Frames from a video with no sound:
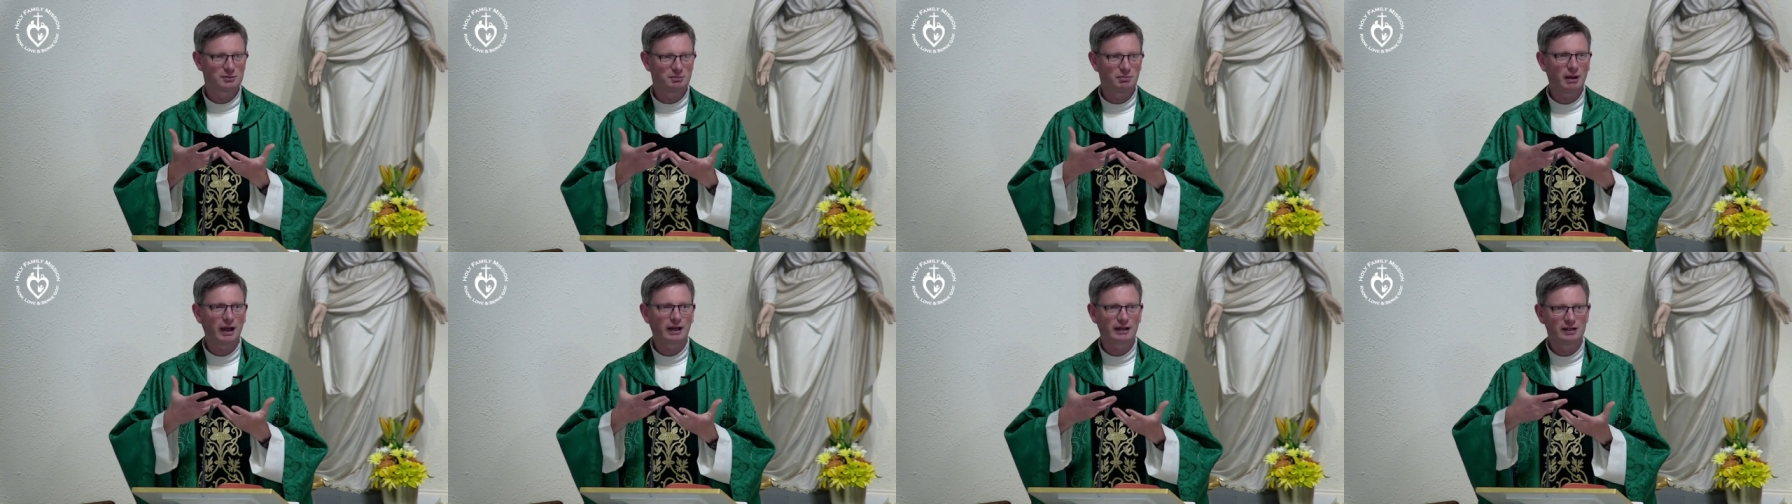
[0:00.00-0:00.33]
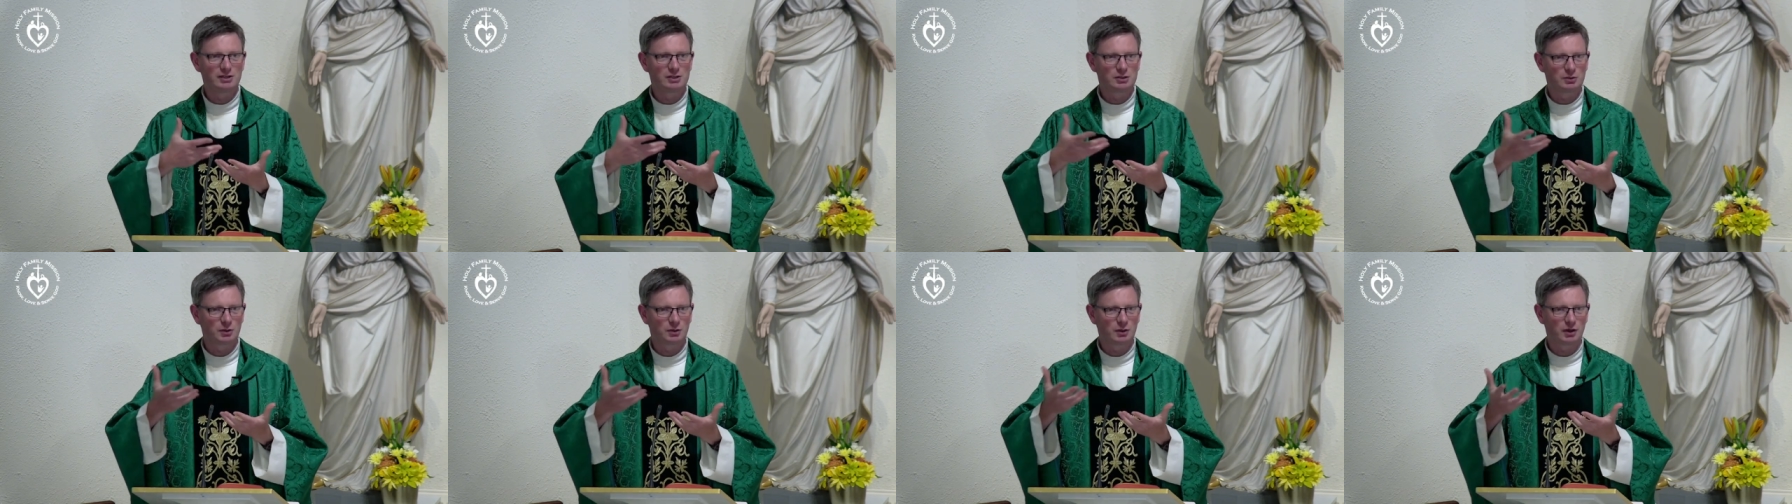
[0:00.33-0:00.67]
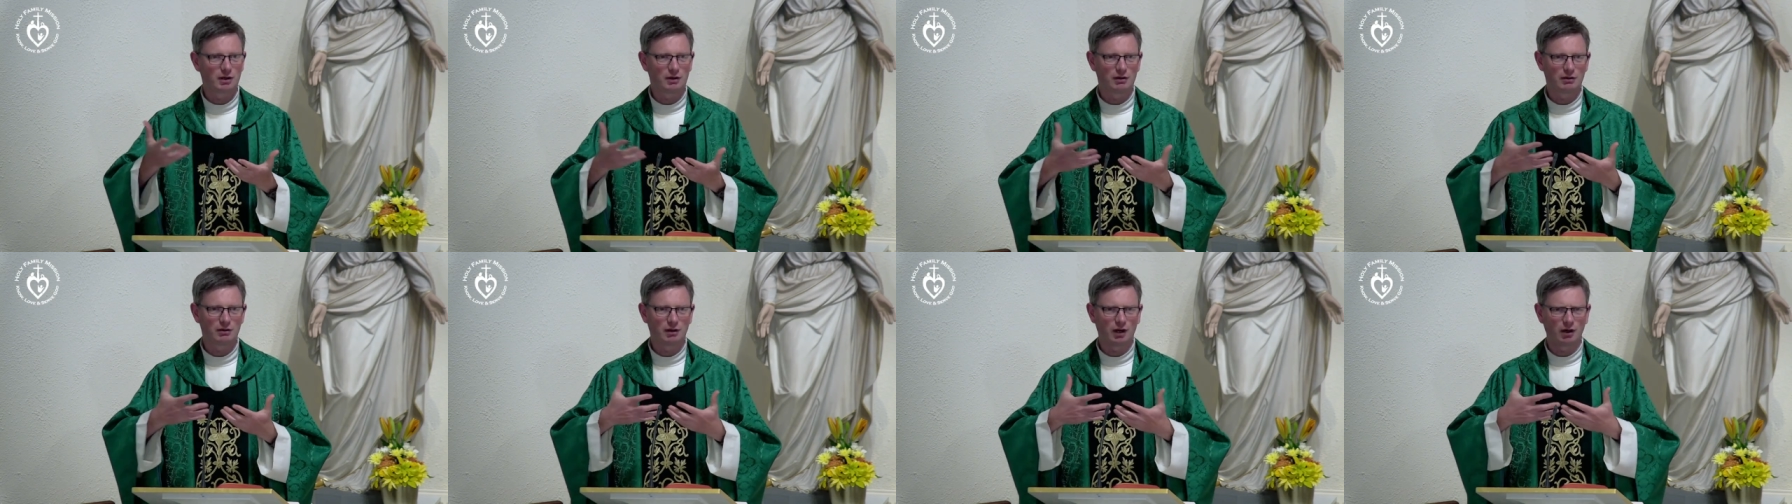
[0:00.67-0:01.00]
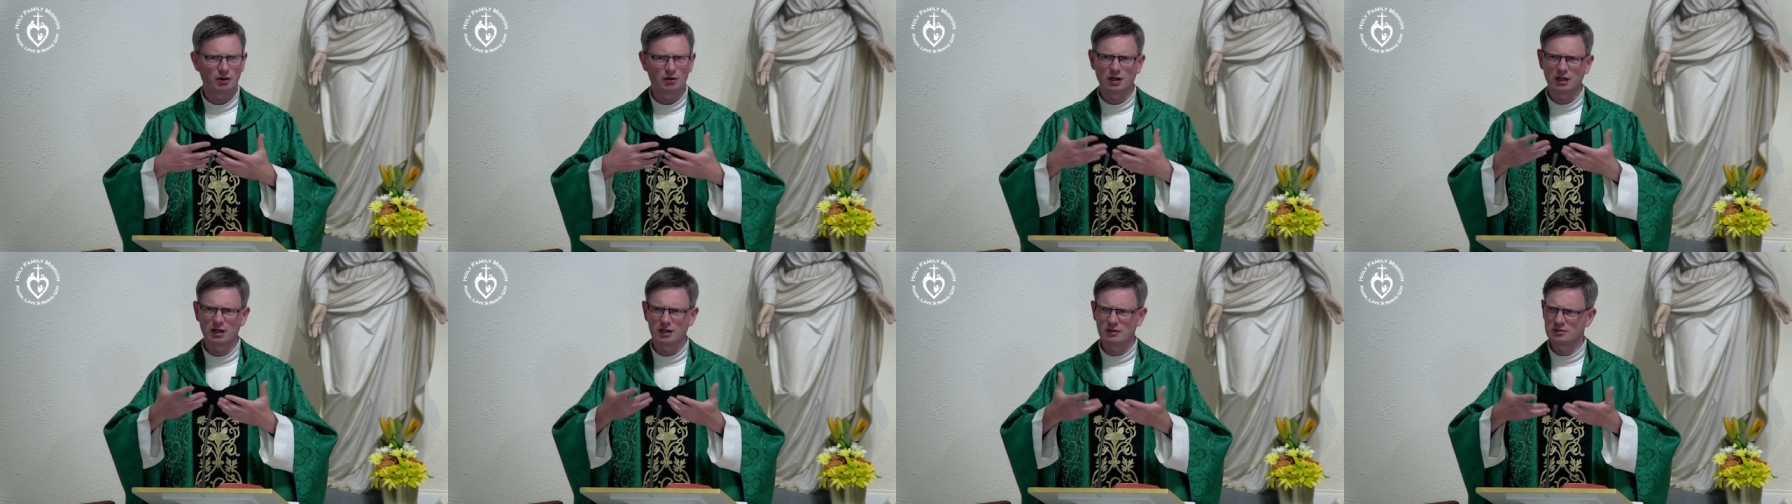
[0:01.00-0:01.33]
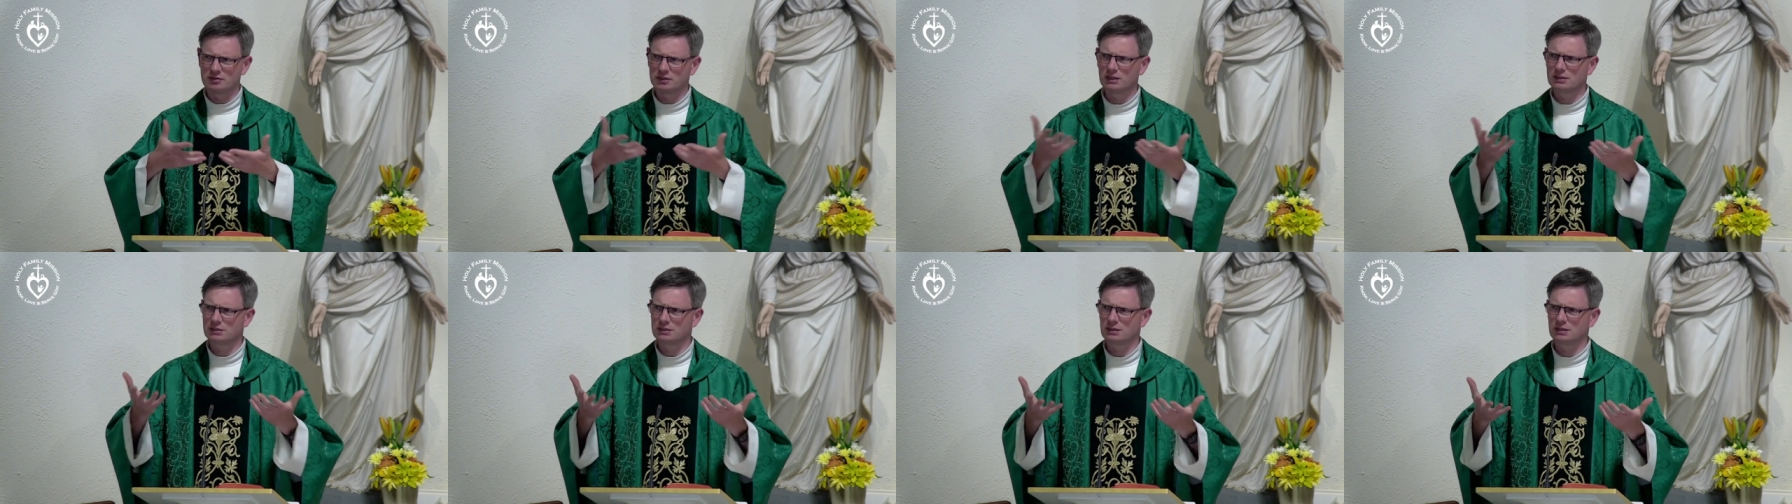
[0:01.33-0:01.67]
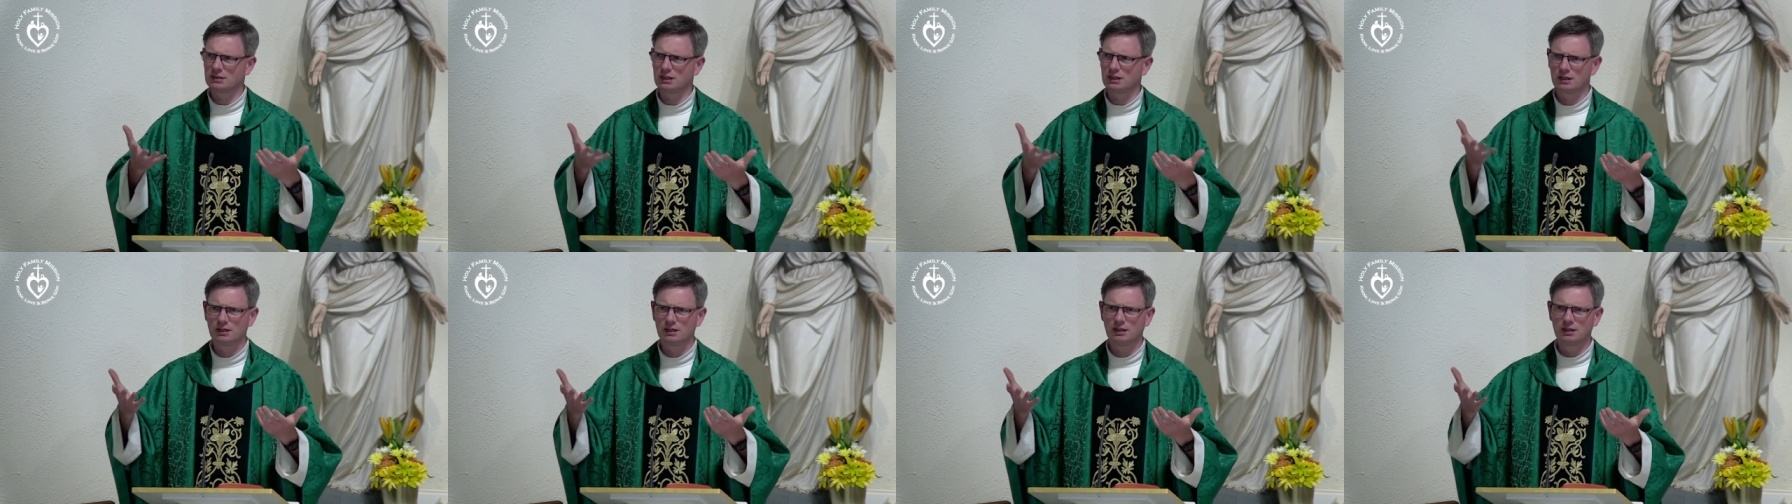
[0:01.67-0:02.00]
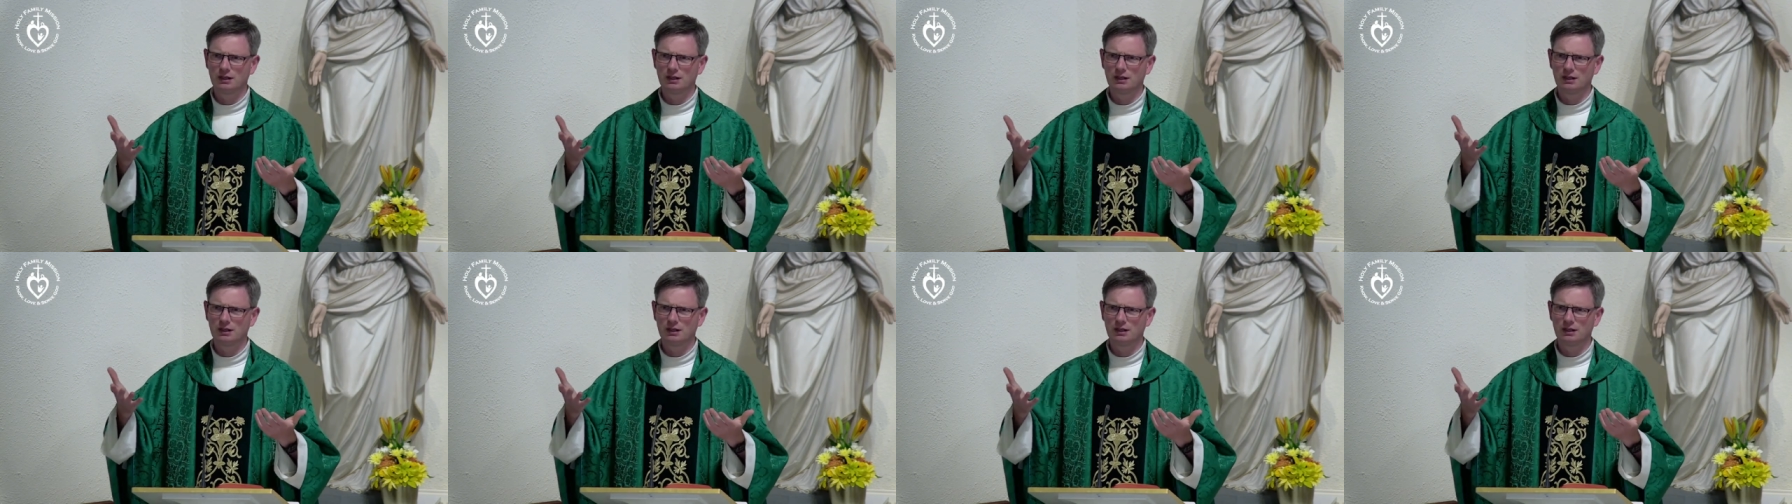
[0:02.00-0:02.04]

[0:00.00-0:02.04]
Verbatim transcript: back into our, our lives and into the,